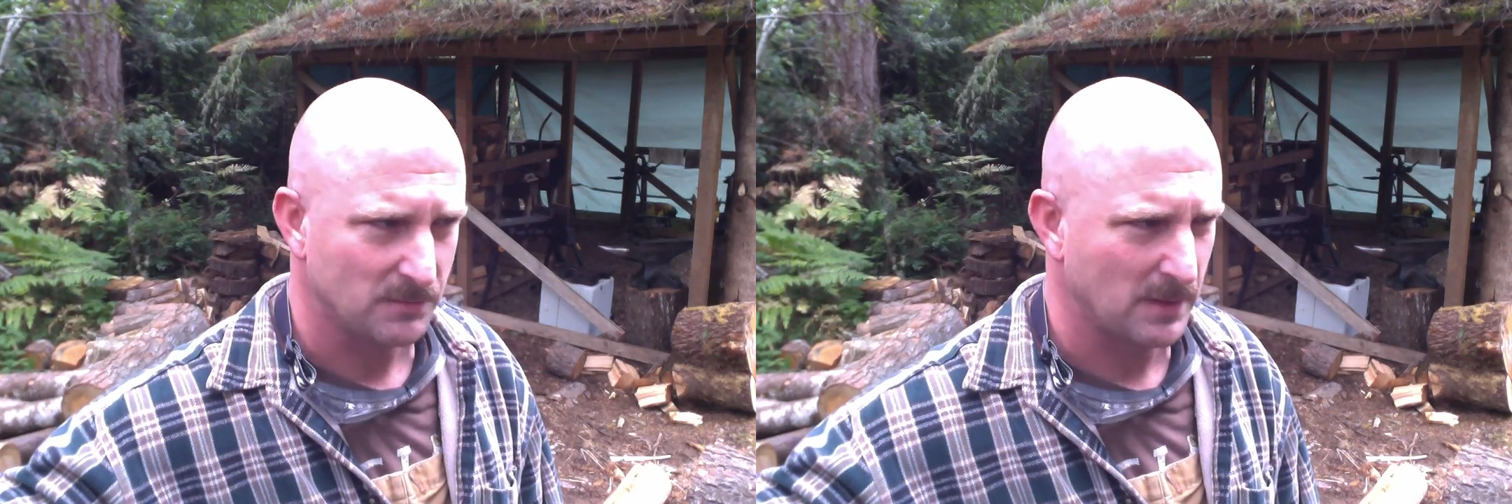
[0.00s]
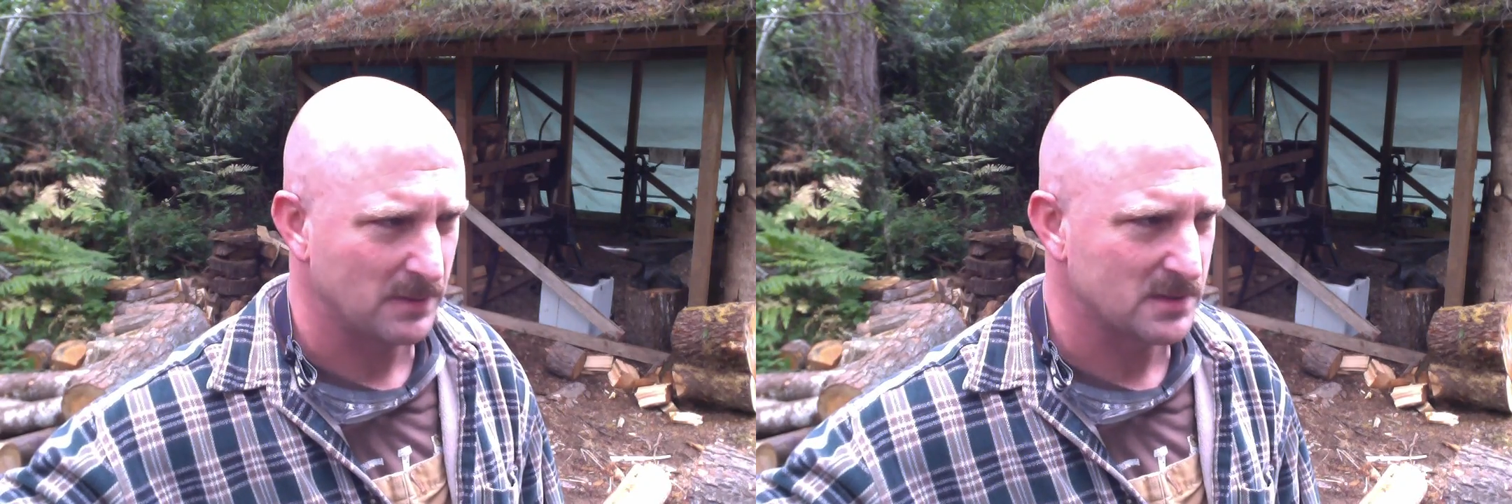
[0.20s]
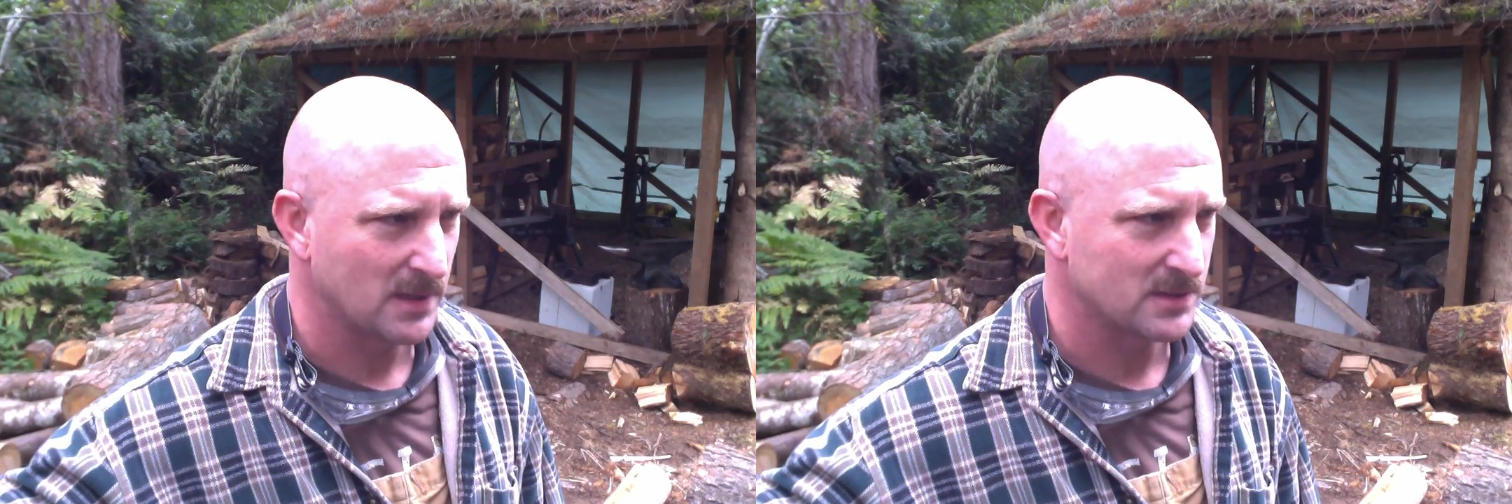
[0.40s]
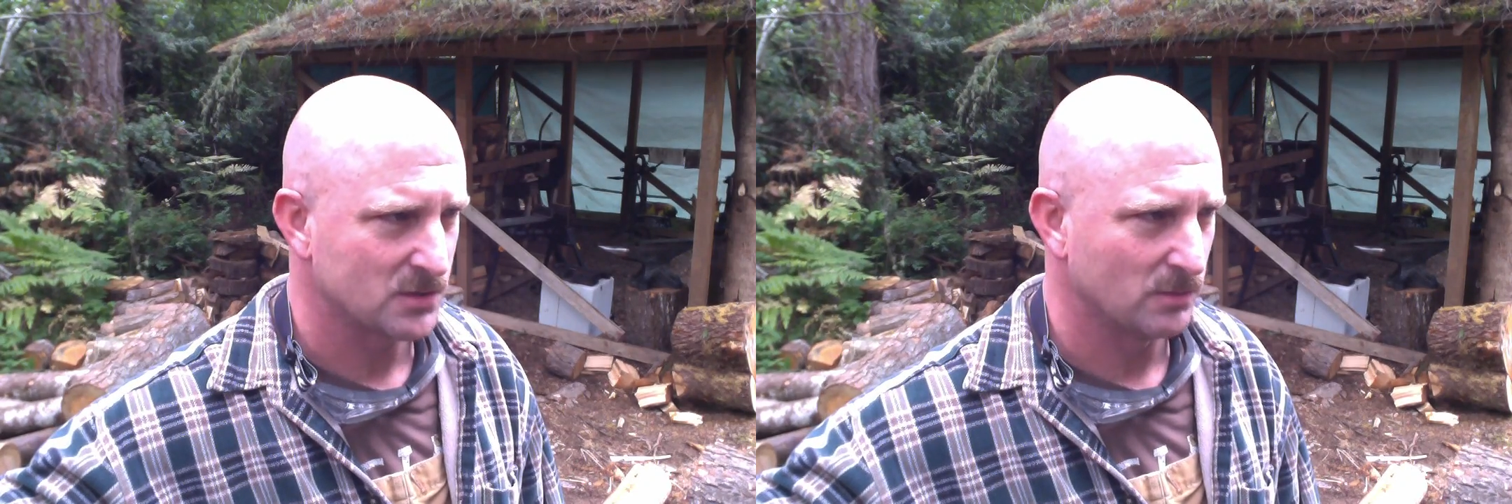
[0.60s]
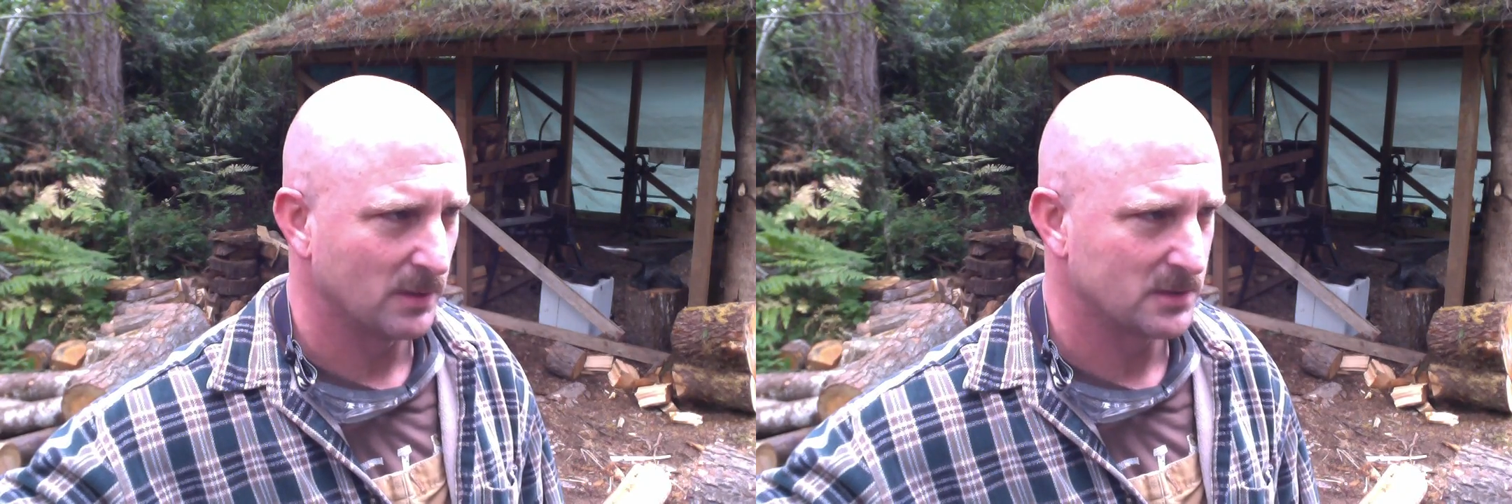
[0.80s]
Maybe it's not
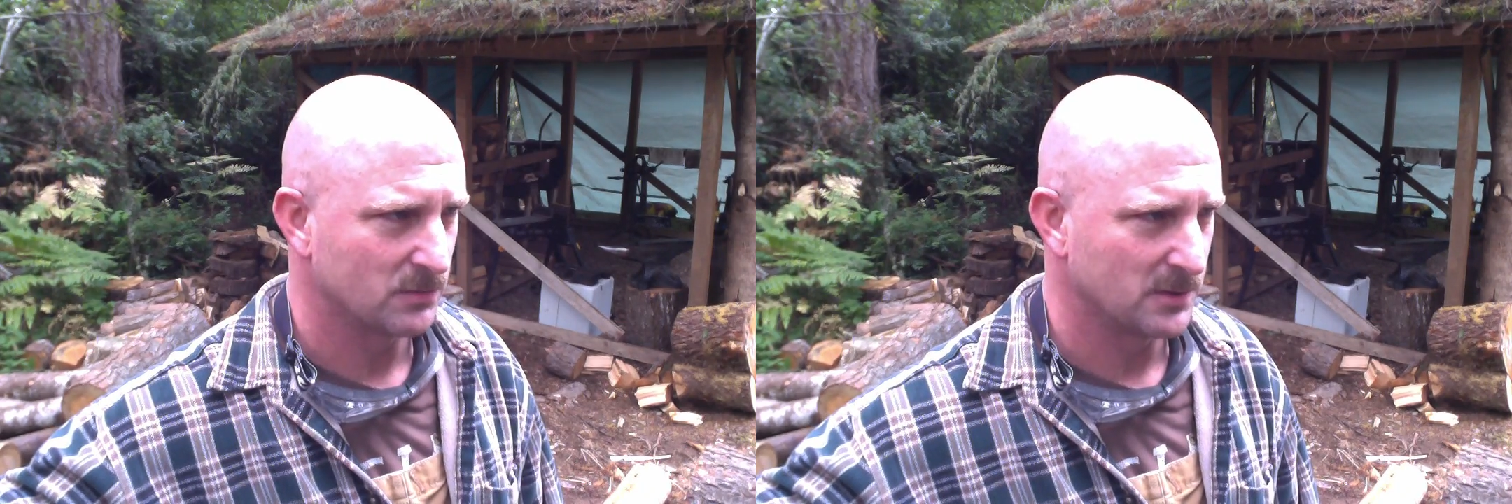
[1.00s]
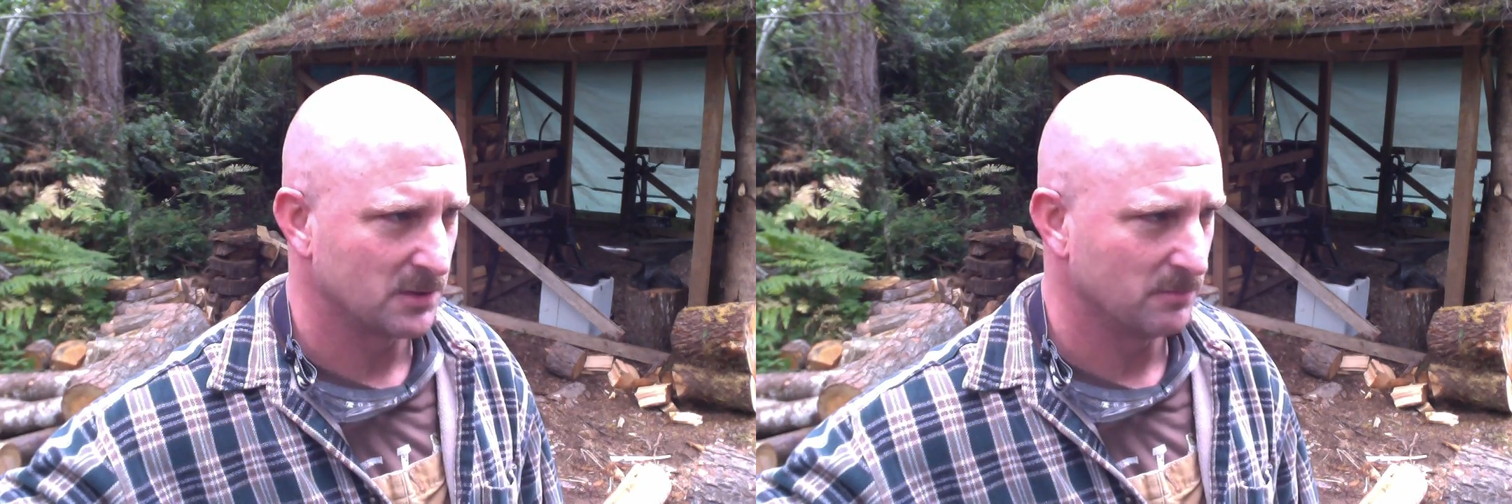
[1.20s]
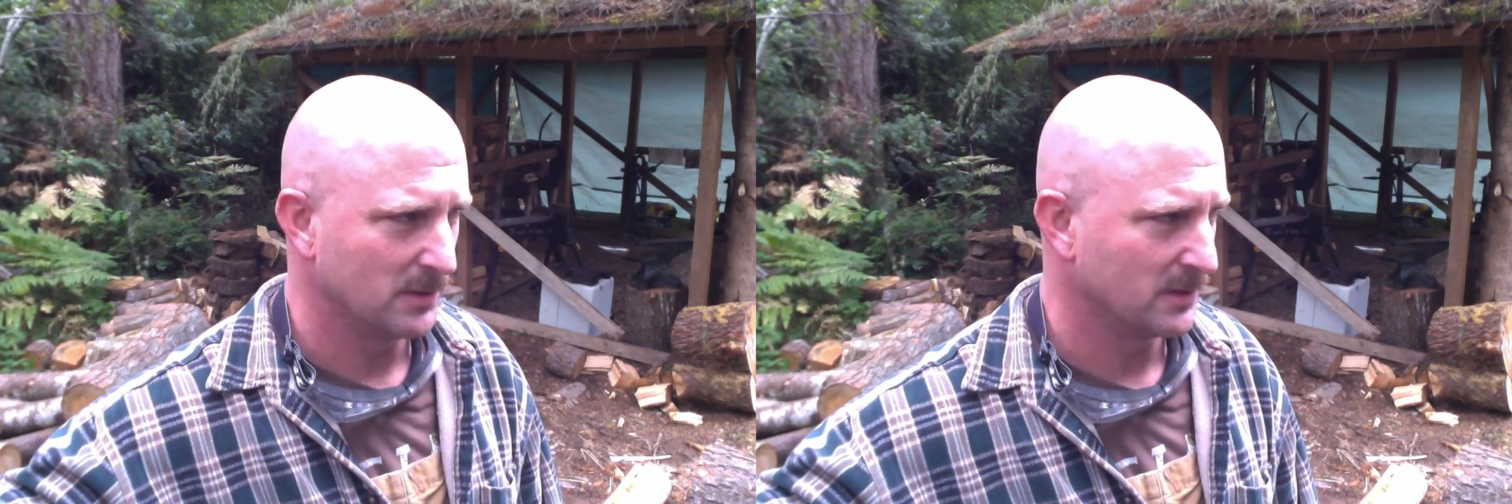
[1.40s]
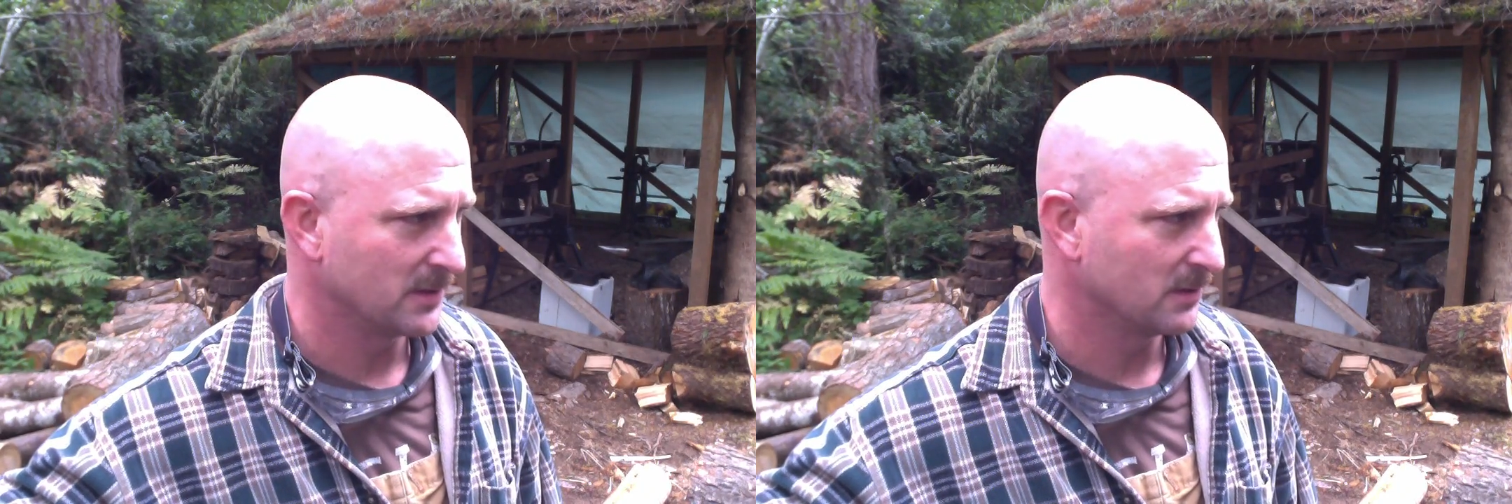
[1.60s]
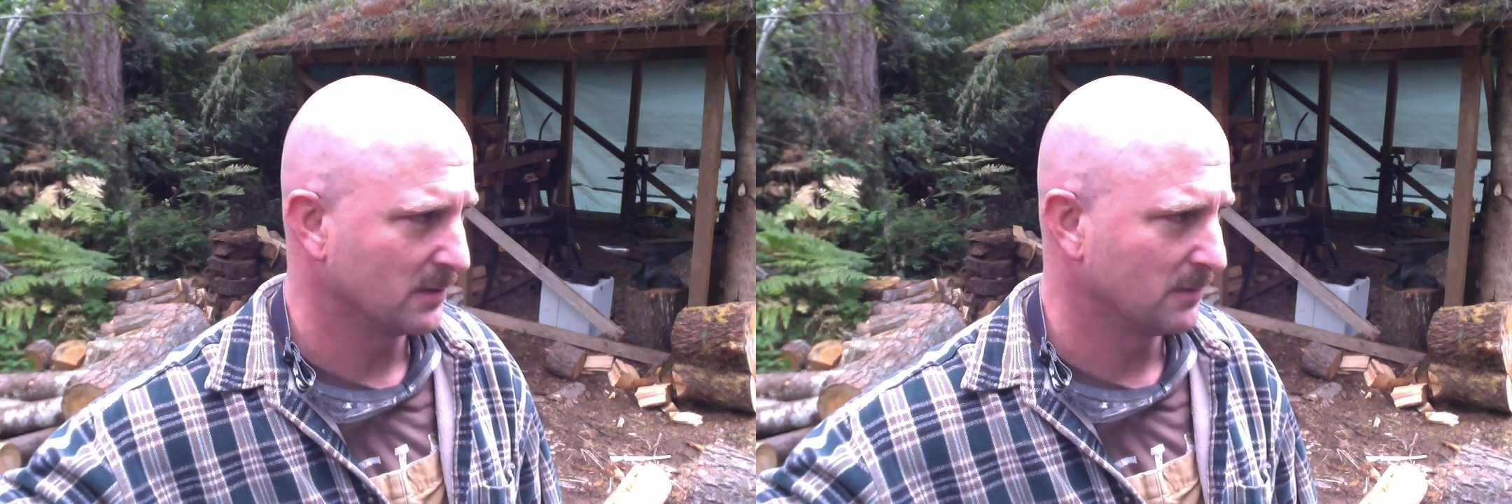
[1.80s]
so much when you're milling
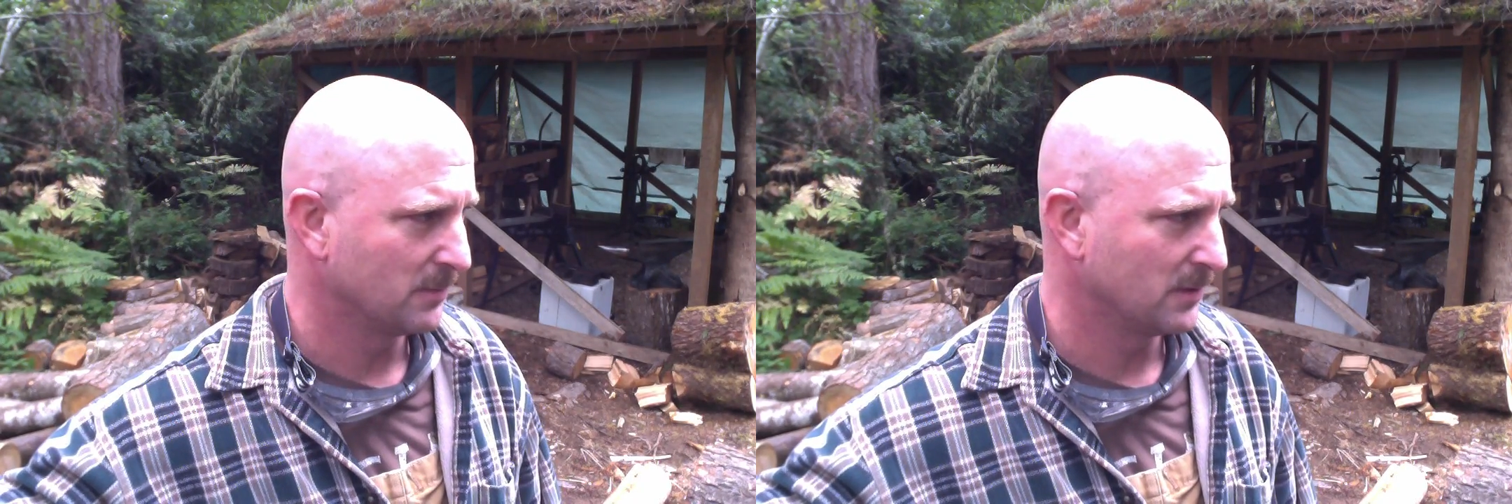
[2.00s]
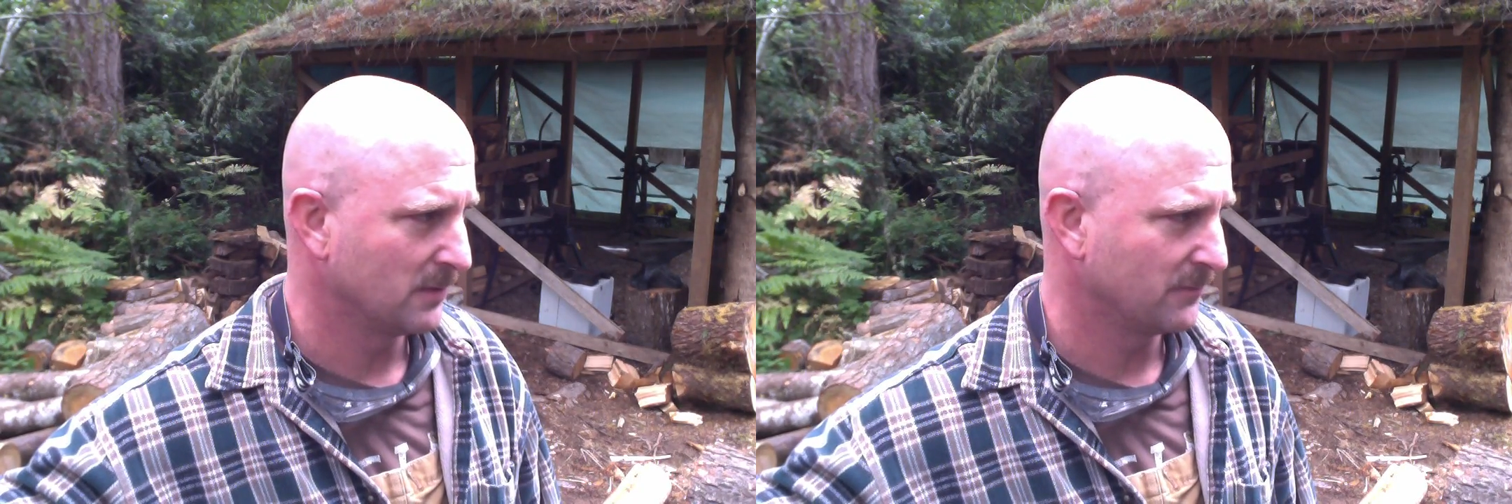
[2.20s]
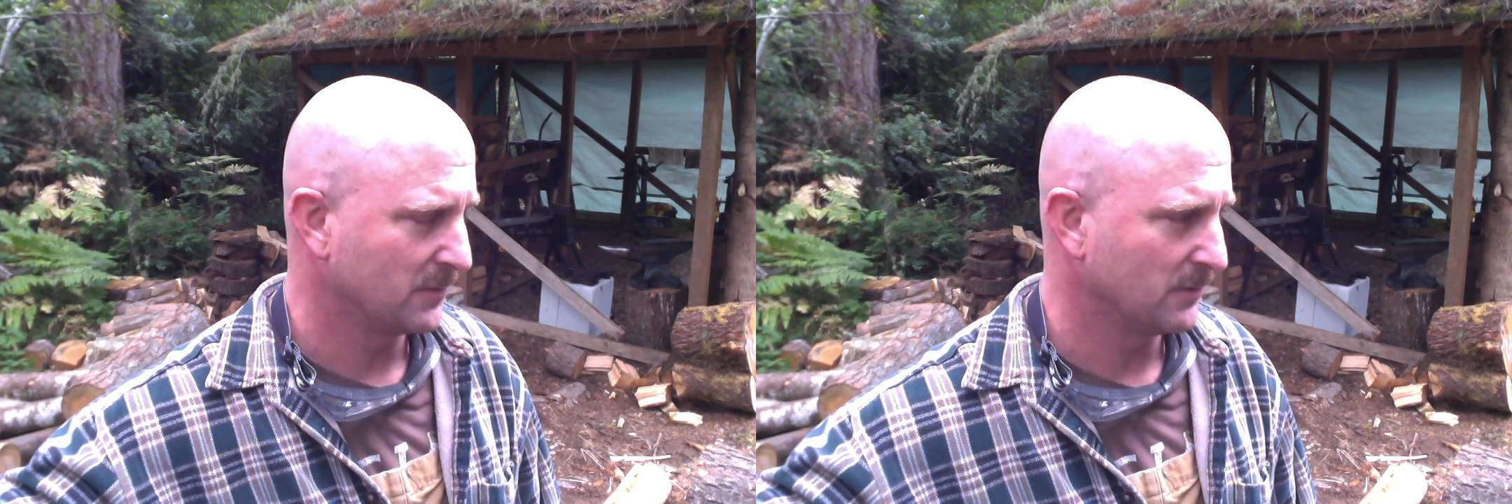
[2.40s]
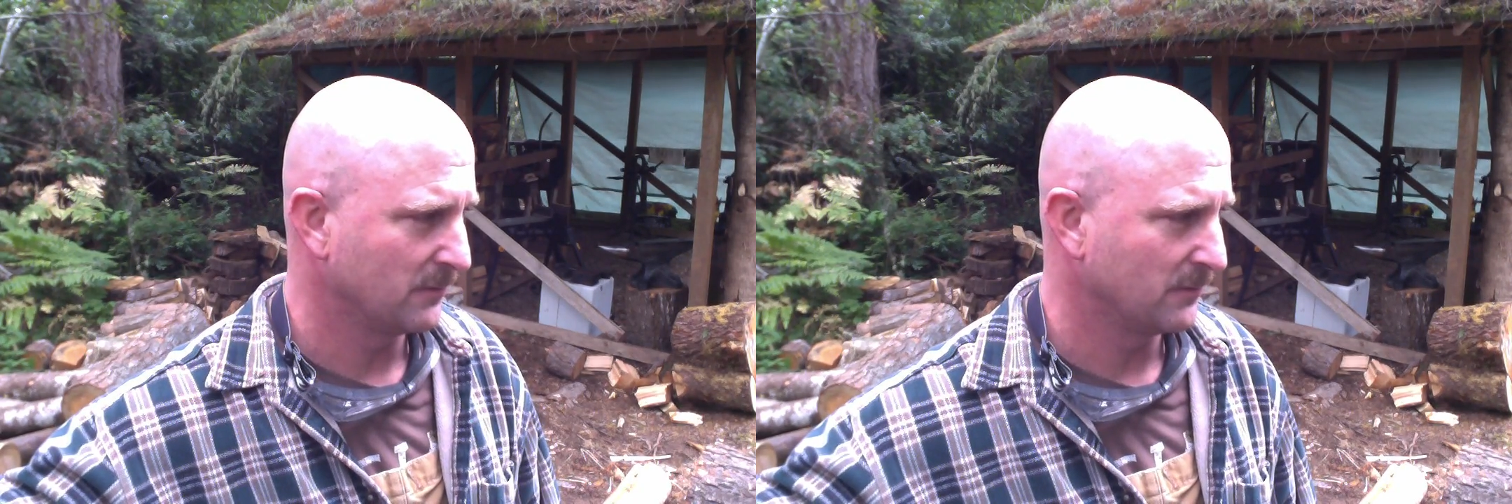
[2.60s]
your lumber if